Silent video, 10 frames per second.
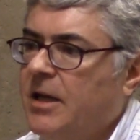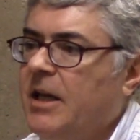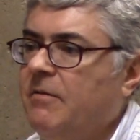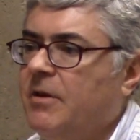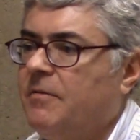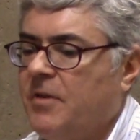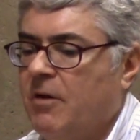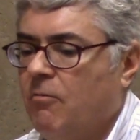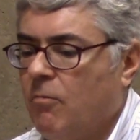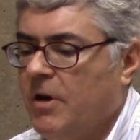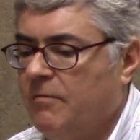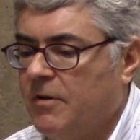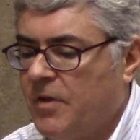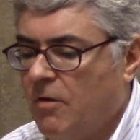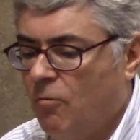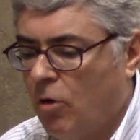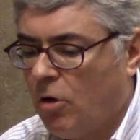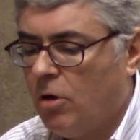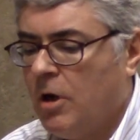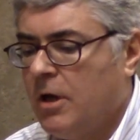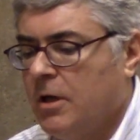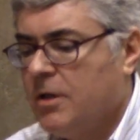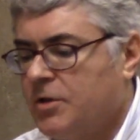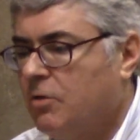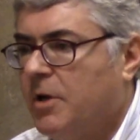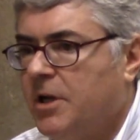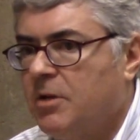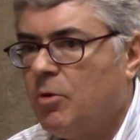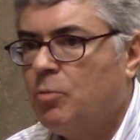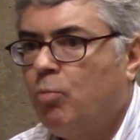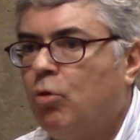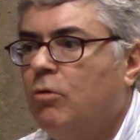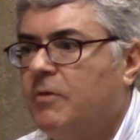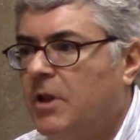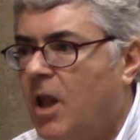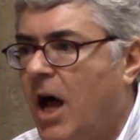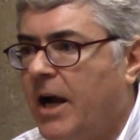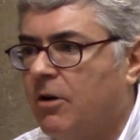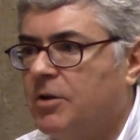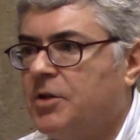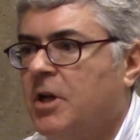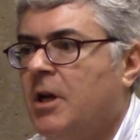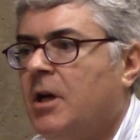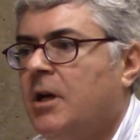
And even if they were, so many of them are proven liars.